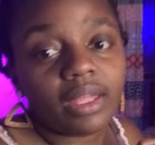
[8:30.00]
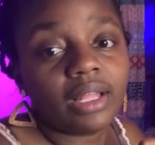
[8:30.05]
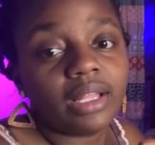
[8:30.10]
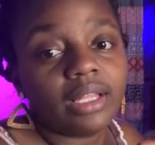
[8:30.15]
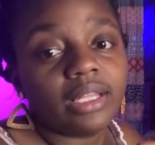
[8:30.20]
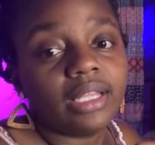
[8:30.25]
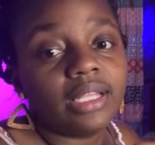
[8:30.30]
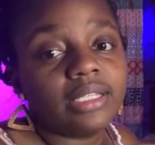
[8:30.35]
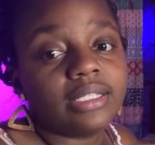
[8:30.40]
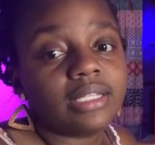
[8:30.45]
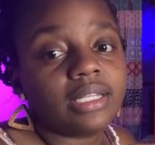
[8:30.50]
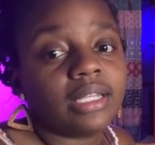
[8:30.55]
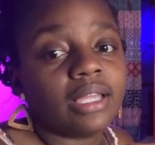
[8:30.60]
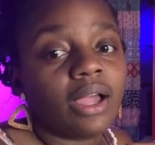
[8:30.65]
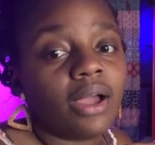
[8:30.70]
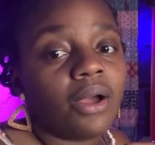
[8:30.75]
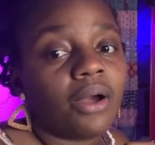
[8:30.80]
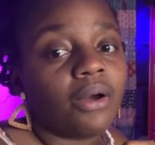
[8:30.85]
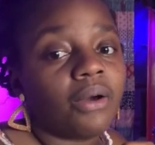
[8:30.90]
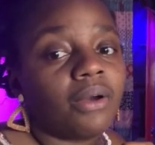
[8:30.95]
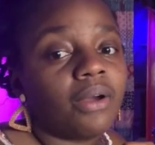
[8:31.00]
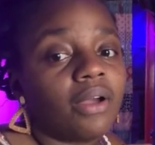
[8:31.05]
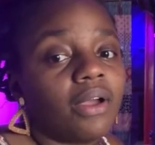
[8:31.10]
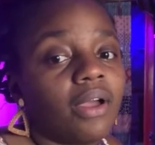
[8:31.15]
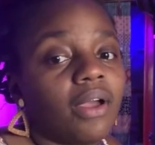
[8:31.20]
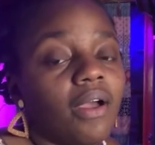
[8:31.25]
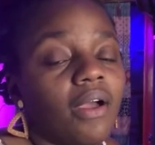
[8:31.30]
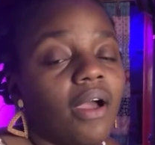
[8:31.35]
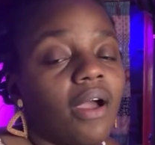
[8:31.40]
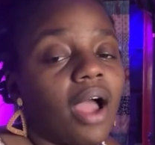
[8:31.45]
Listen, y'all.
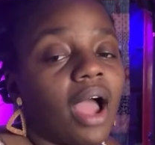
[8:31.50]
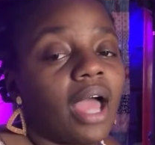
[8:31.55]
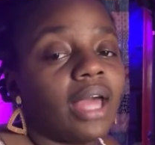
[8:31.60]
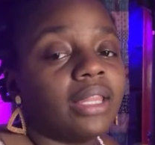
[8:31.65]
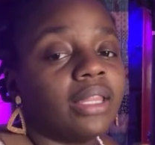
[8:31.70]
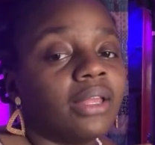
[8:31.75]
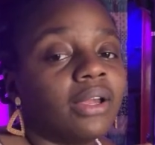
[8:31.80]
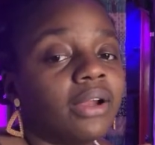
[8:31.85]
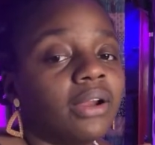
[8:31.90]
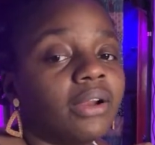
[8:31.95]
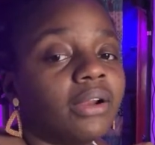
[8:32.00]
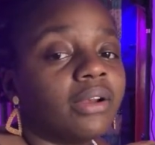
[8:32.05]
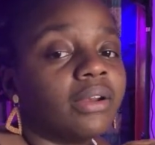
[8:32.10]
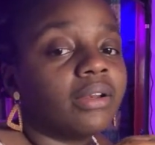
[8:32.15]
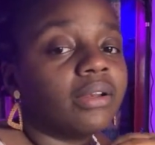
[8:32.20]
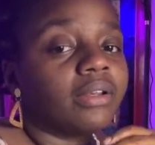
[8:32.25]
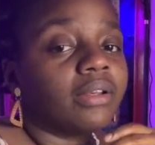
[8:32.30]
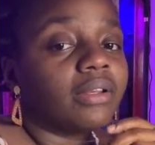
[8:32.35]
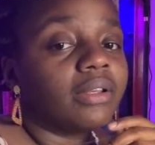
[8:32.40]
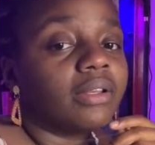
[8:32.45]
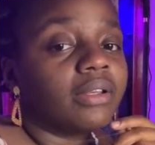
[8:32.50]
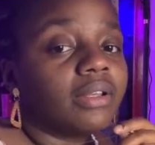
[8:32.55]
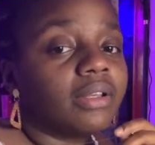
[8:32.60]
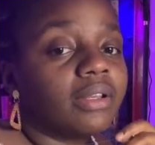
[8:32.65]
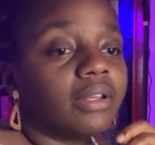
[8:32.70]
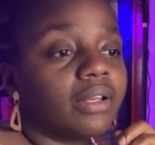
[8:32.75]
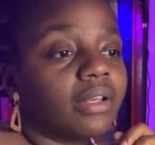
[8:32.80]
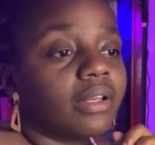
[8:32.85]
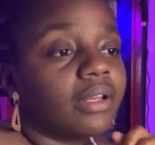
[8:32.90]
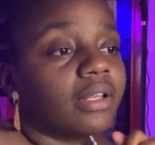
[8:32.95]
I learned
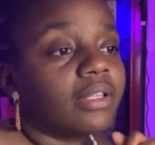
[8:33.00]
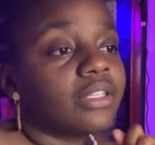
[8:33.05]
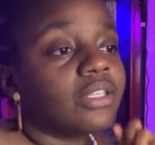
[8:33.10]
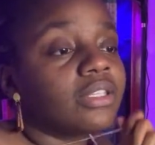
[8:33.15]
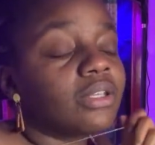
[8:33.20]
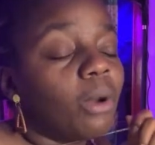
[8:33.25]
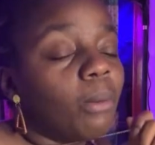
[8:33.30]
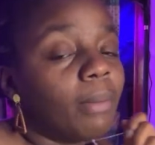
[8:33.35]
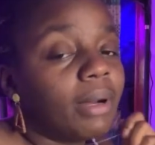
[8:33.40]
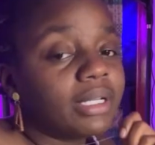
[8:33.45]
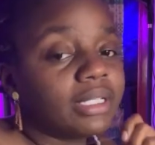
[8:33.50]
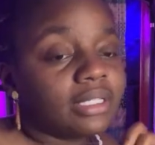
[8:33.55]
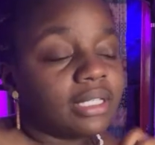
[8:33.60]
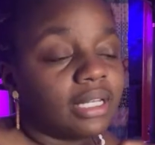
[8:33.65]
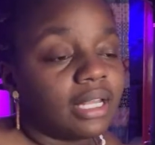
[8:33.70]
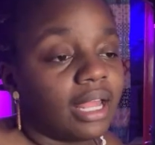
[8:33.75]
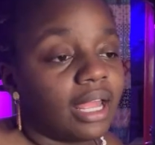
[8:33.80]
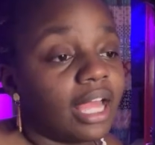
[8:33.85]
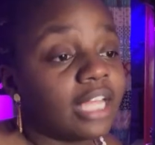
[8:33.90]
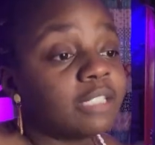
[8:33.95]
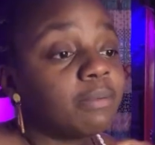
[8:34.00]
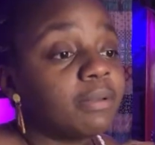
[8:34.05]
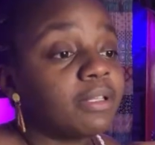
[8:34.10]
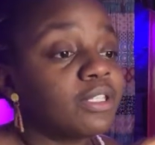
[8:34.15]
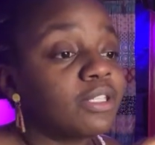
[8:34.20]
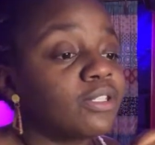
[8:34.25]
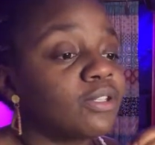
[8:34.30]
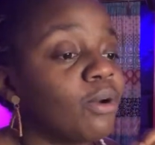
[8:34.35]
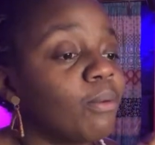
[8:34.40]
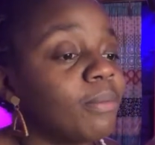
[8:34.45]
so much today. I spent
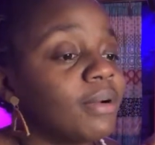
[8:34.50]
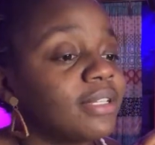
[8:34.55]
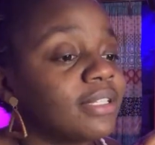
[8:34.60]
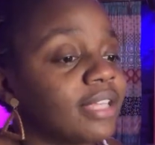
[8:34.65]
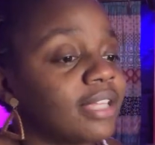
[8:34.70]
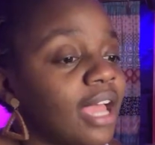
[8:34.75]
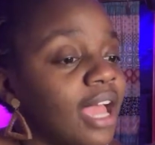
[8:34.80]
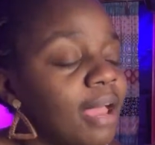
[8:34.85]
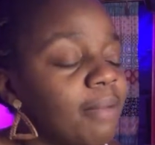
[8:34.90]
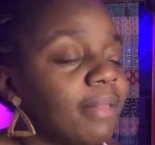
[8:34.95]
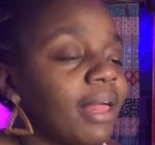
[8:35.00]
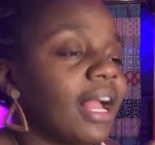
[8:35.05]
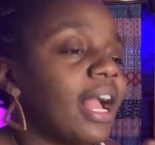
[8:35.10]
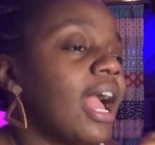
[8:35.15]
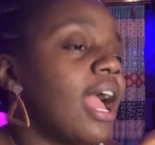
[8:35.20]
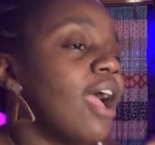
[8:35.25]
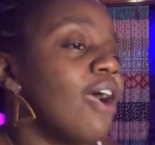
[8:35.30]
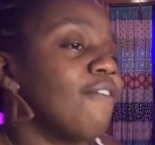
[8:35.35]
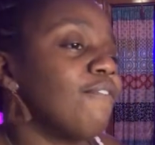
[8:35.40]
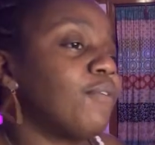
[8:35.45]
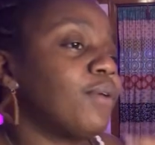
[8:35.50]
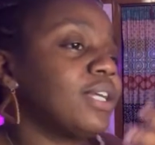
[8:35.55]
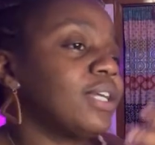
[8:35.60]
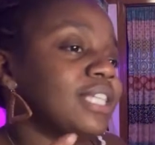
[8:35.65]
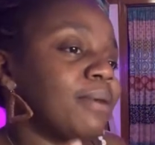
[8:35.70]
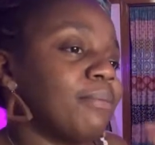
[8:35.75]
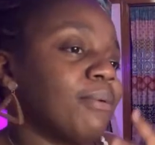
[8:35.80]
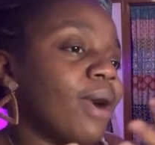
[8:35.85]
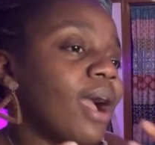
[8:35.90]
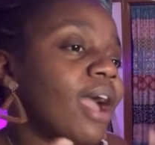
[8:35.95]
so much time. Like, for
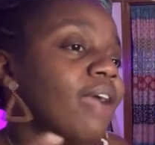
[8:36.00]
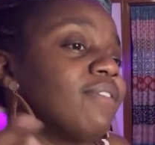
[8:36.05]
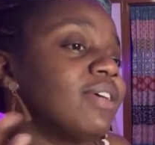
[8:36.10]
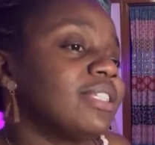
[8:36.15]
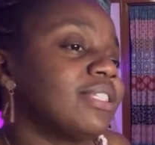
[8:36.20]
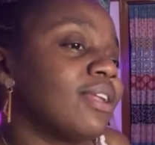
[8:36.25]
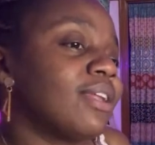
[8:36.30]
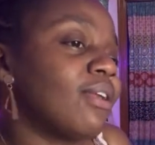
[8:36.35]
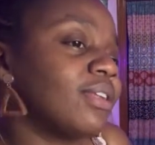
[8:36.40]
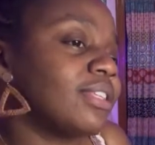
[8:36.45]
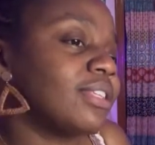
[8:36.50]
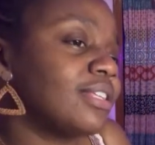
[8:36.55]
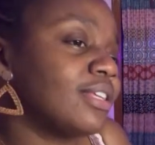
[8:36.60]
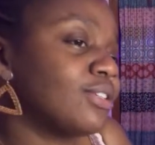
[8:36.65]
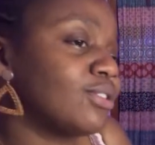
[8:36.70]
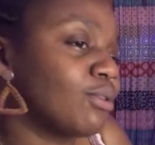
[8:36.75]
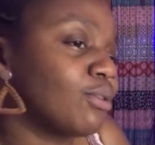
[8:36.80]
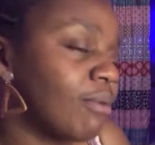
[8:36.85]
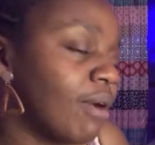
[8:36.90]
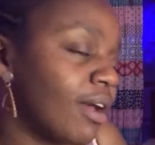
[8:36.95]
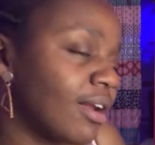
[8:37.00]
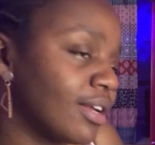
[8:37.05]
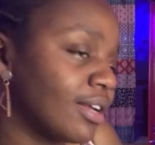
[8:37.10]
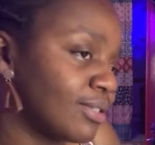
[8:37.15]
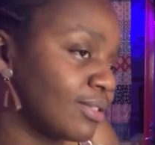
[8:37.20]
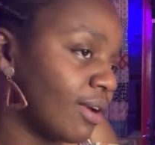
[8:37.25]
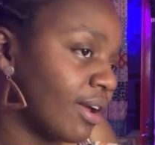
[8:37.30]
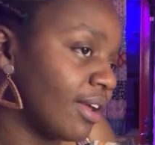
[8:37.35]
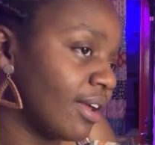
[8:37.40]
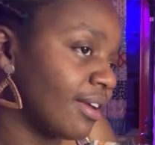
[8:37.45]
example, I invested on these digital
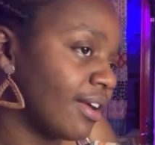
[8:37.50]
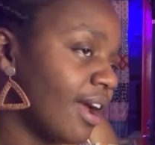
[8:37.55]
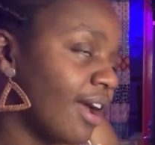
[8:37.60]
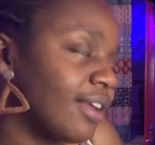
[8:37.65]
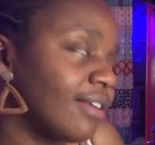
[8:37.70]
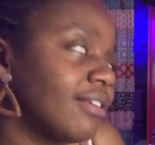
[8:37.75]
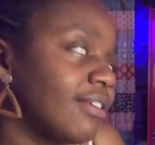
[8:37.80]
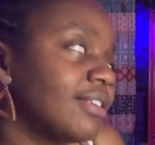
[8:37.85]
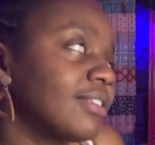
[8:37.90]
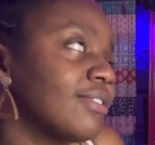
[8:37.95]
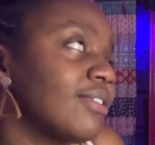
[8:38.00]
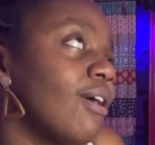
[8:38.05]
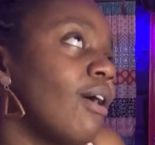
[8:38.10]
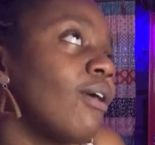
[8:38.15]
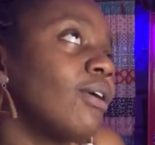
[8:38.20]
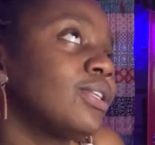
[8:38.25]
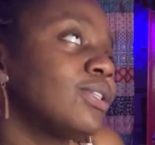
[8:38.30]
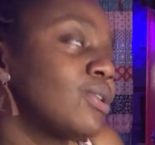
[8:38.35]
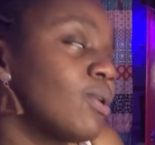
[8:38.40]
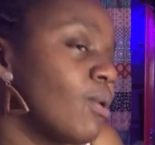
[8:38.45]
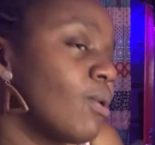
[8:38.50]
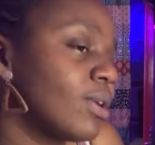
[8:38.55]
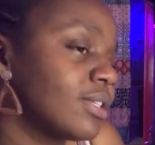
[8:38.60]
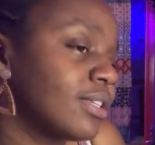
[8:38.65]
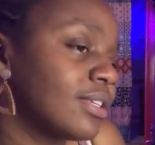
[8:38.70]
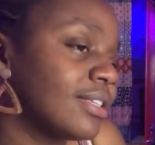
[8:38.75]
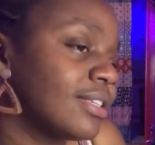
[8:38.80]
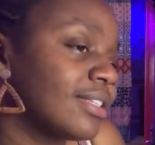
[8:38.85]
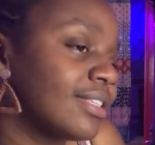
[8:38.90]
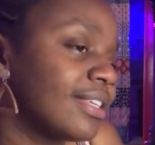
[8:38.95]
products, right? I invested in all these
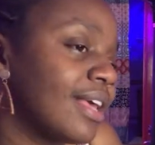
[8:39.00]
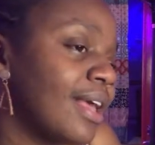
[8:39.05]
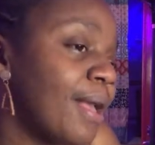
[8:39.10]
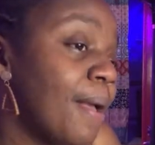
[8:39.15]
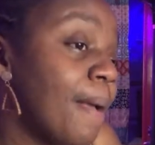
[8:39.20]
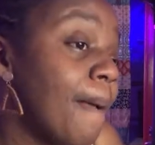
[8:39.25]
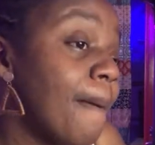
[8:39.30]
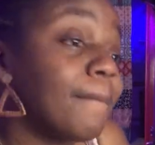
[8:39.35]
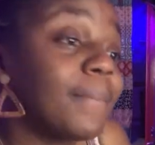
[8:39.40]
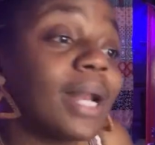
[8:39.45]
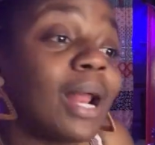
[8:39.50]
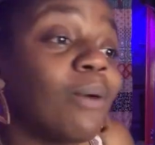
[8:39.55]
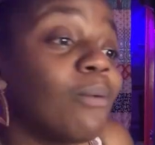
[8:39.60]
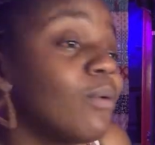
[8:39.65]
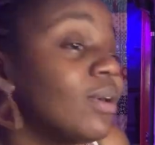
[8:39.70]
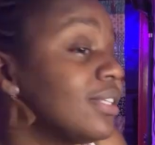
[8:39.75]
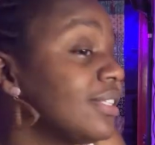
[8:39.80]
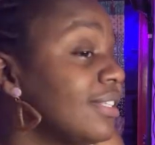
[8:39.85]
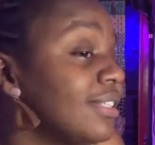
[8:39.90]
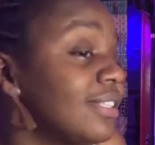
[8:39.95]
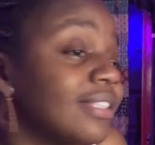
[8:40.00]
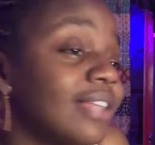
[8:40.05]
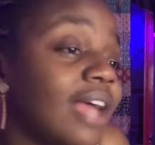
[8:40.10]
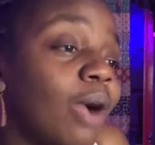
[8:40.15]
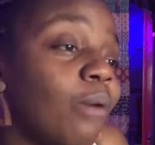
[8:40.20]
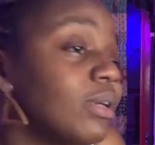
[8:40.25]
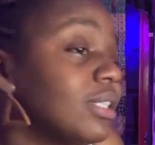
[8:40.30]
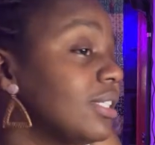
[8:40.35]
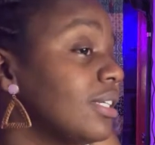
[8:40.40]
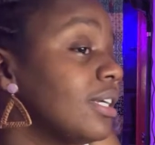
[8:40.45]
courses, but I
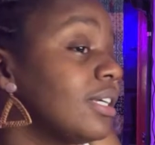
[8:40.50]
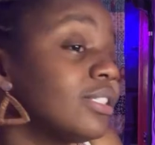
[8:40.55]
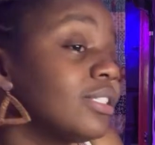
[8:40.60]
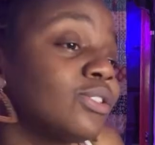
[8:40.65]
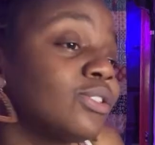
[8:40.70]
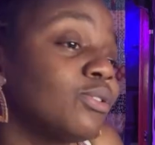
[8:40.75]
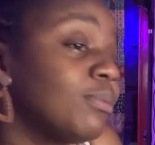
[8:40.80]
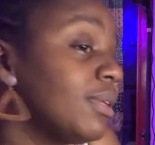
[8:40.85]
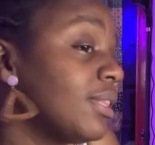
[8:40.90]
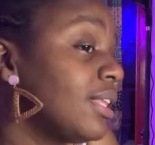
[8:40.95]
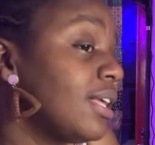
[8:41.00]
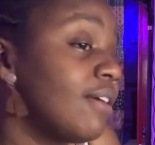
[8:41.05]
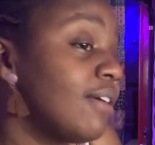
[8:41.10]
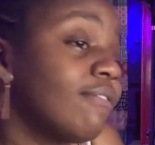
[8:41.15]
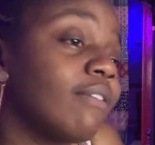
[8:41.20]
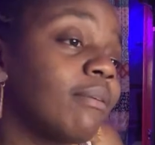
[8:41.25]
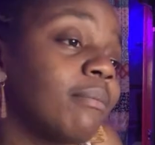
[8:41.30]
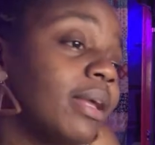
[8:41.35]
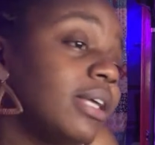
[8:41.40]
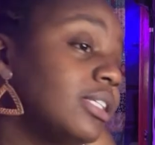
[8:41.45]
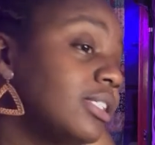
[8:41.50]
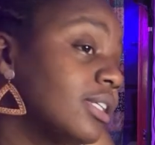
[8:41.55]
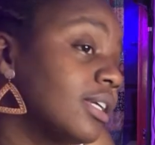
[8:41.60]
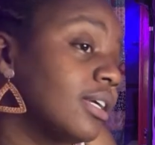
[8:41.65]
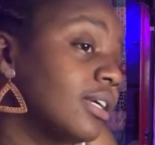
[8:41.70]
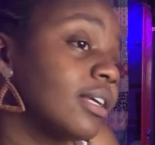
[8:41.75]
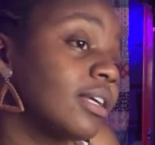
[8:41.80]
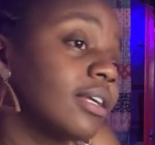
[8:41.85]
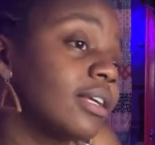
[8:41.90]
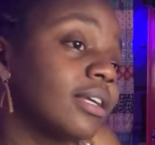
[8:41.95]
wasn't consuming the
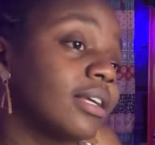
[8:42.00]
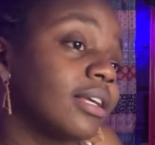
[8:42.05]
information.